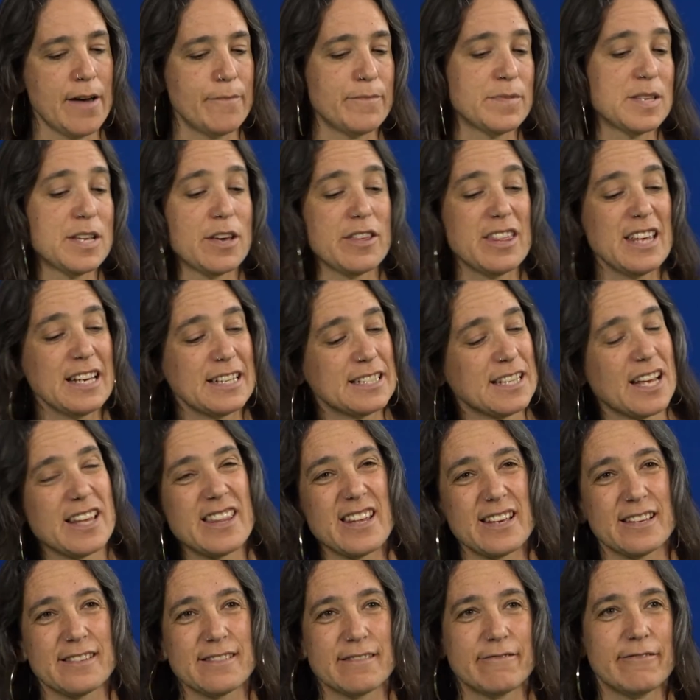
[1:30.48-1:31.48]
So things like
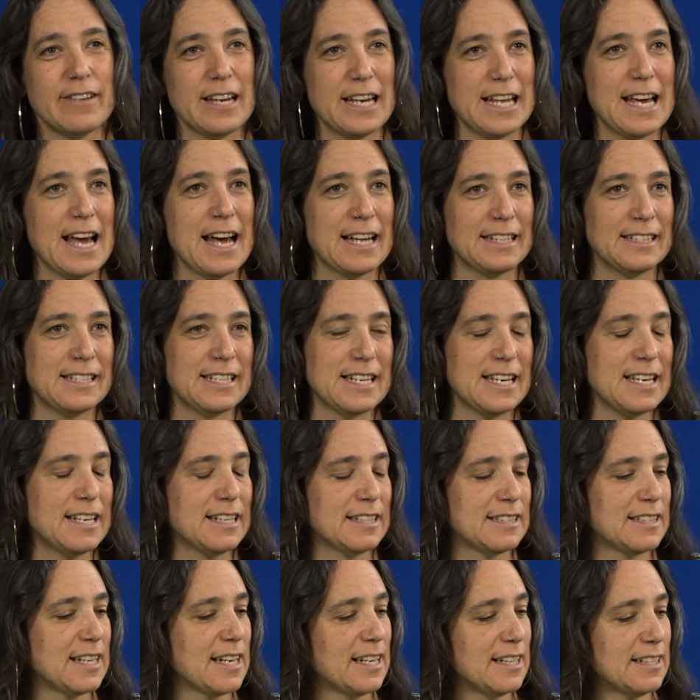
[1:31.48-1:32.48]
this are really handy
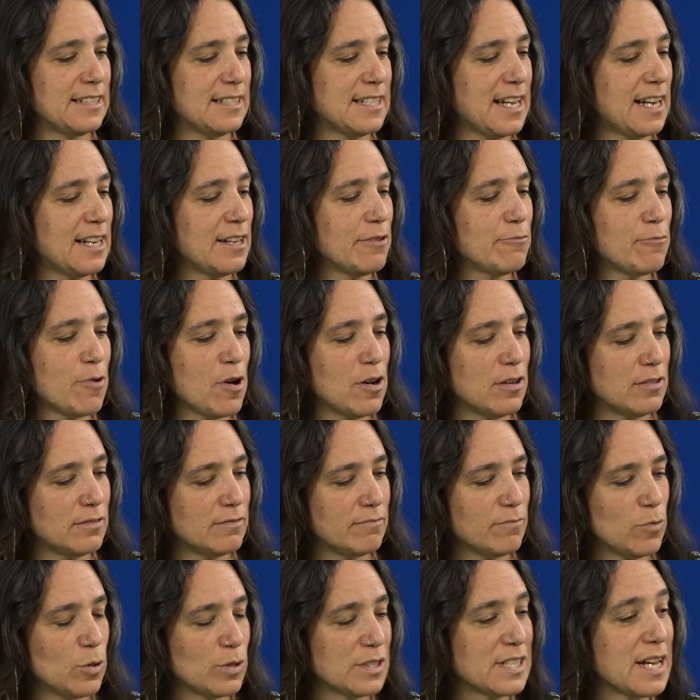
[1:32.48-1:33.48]
because they can tell you
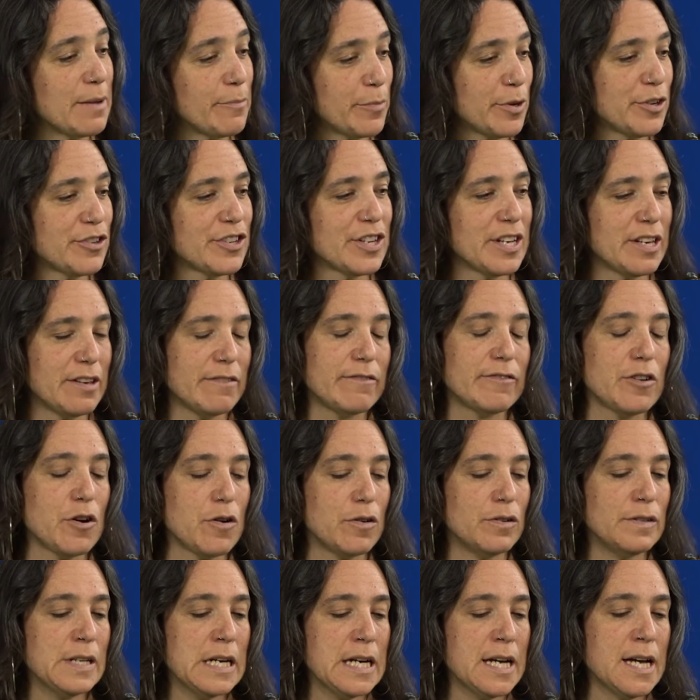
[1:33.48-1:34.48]
what temperature you've
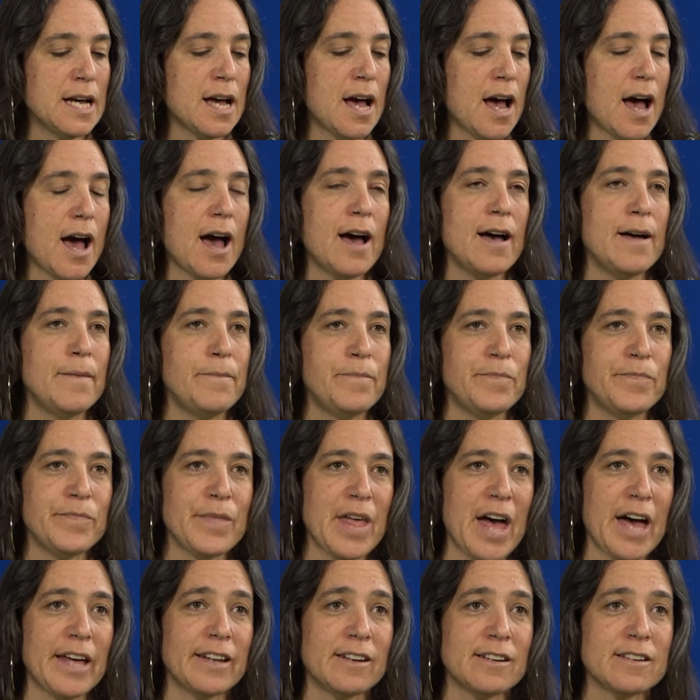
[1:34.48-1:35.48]
got.
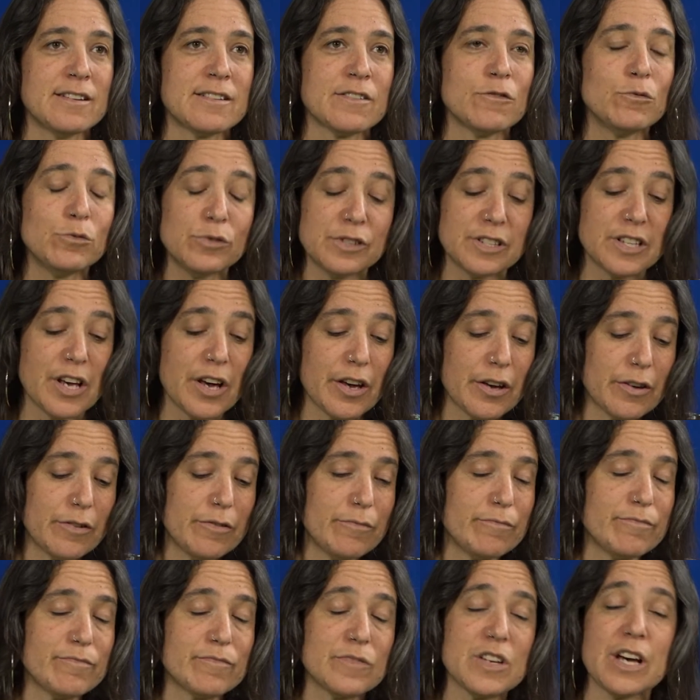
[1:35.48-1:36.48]
And also
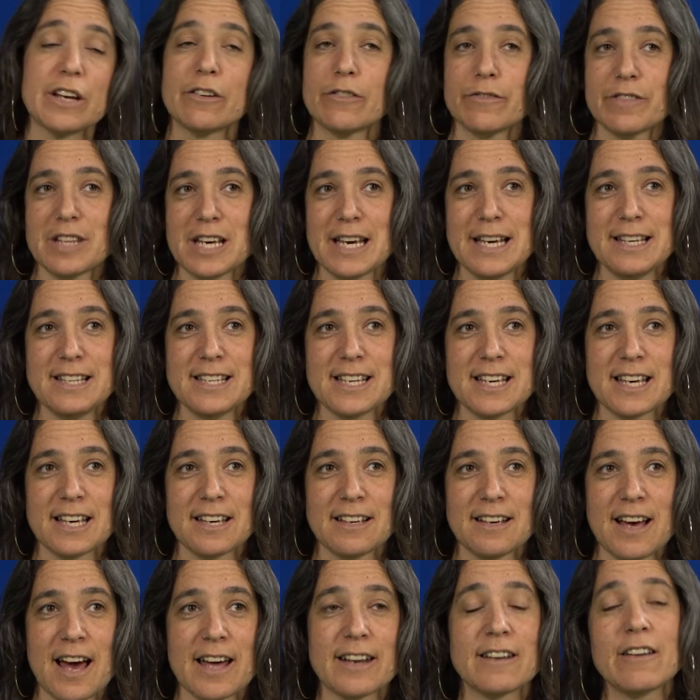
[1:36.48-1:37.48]
turn off the
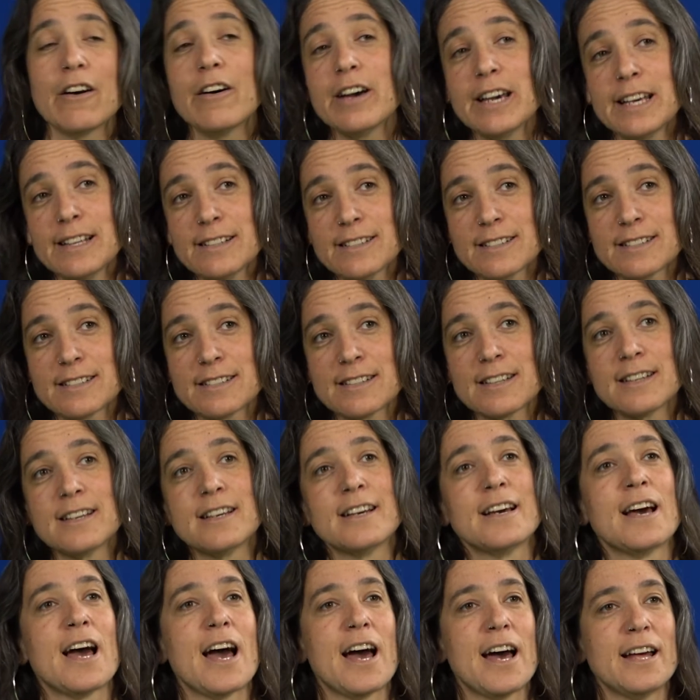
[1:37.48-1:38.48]
heating at night
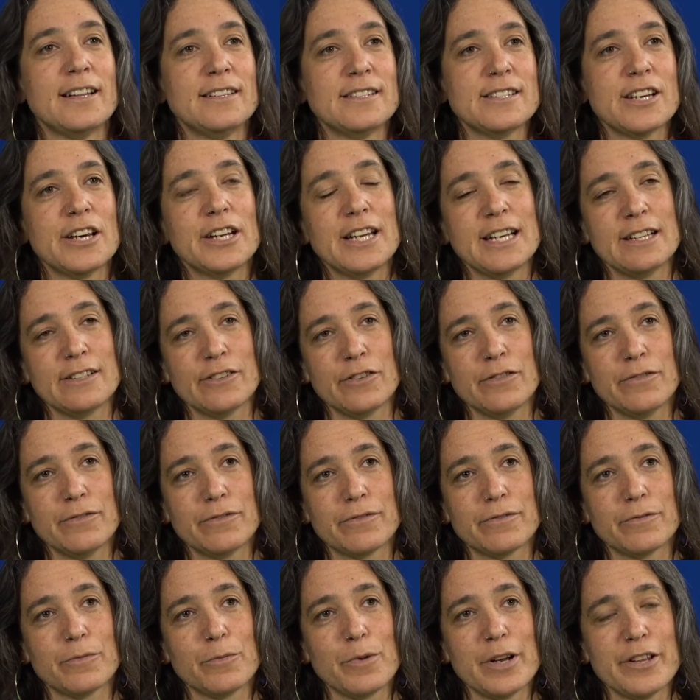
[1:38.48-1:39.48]
and turn it
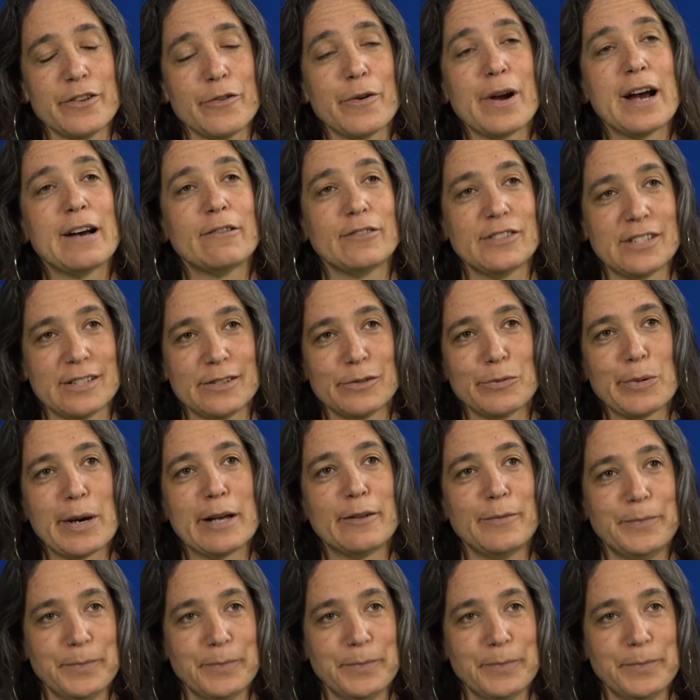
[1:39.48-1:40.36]
off when you're out as well.